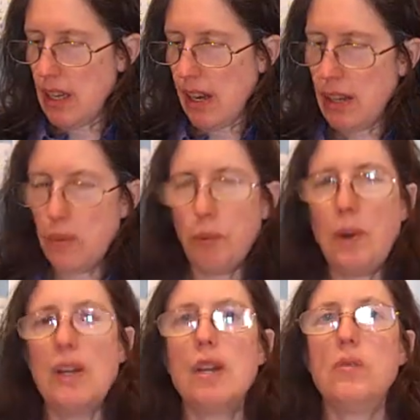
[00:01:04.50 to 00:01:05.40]
light
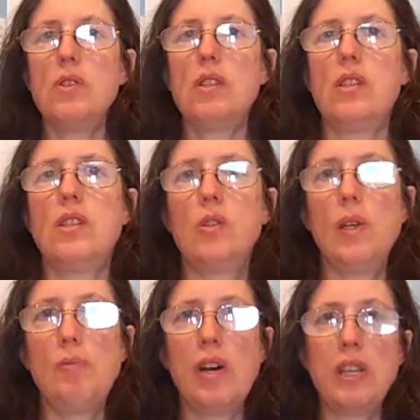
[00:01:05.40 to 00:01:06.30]
when I was
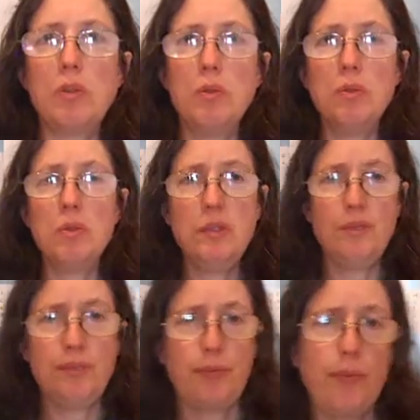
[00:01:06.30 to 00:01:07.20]
doing my call
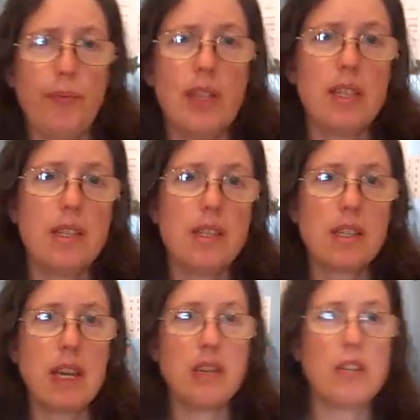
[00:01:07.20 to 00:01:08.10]

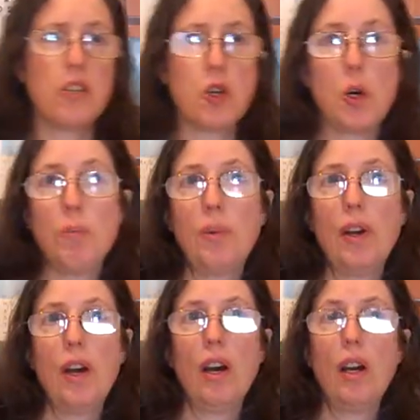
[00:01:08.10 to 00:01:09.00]
centre job
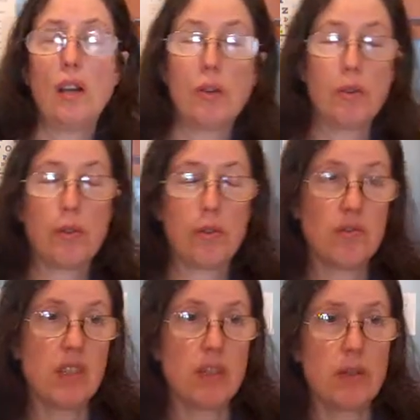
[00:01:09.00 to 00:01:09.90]

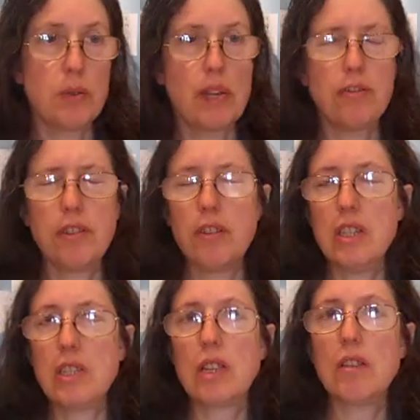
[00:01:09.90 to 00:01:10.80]
quite a few
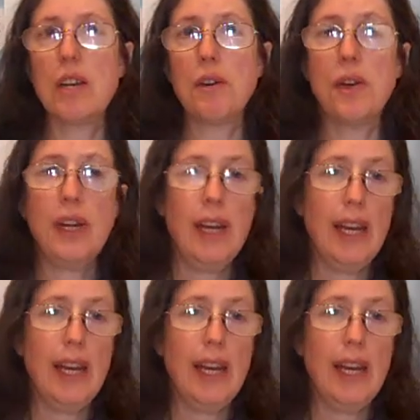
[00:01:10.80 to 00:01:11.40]
years ago now,